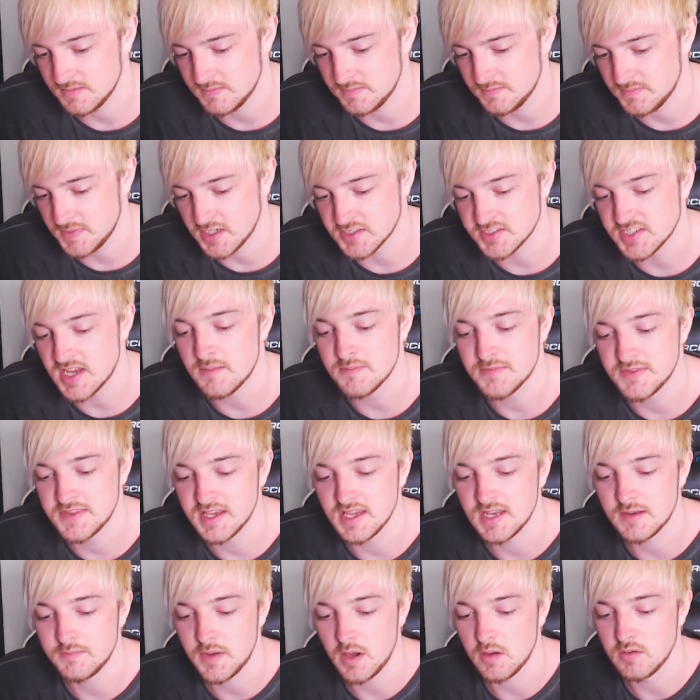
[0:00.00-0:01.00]
because I'm
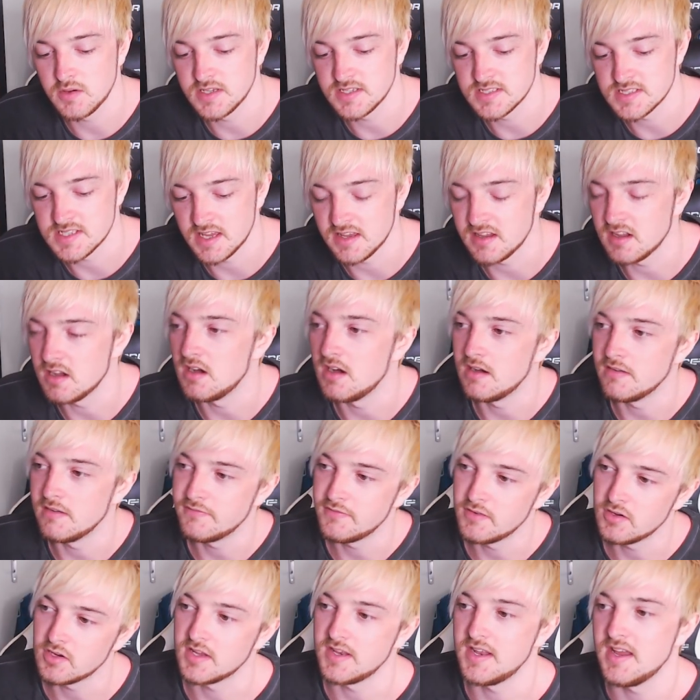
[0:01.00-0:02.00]
thinking about it as, like, oh,
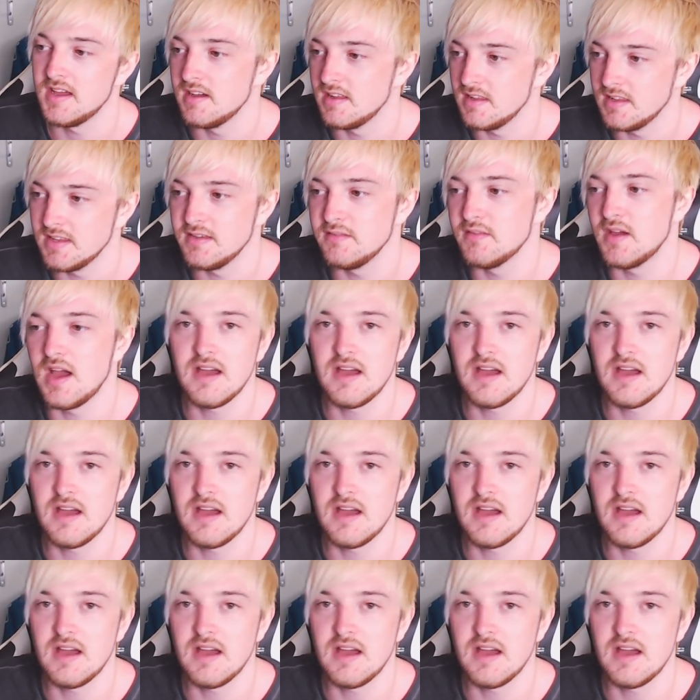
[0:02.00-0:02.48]
fucking hell,